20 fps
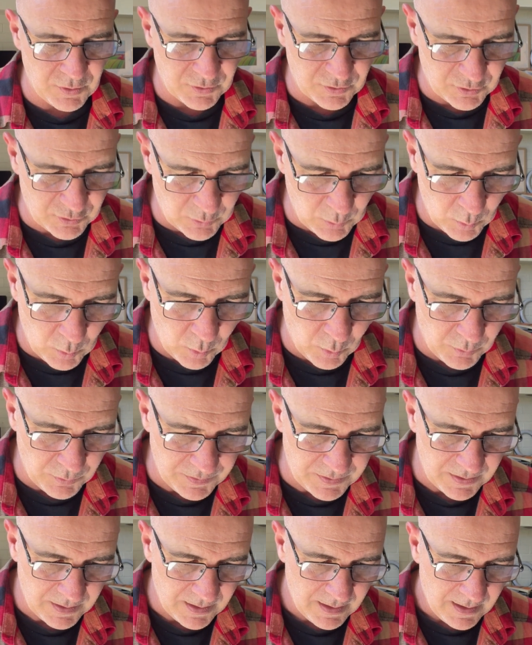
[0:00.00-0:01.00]

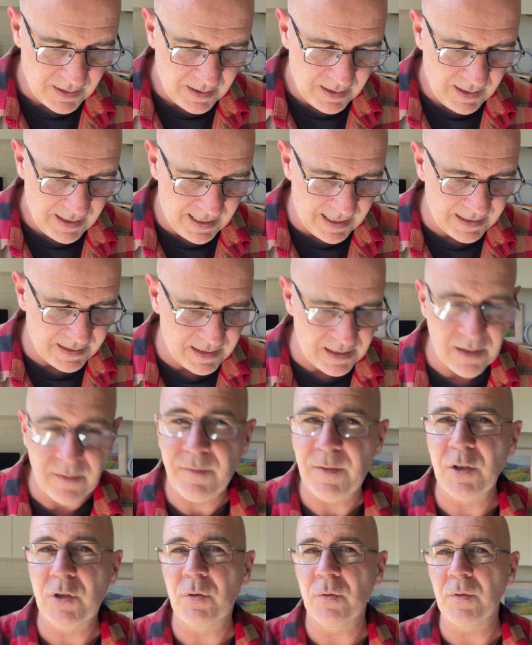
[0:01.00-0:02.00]
sword and the
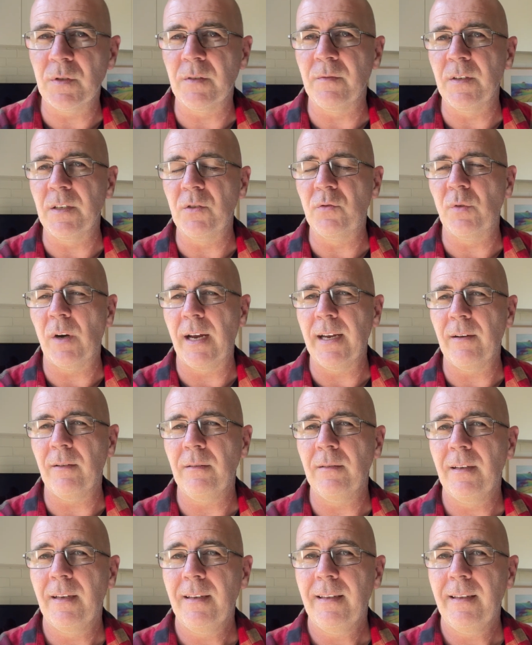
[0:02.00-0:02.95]
officials of Israel.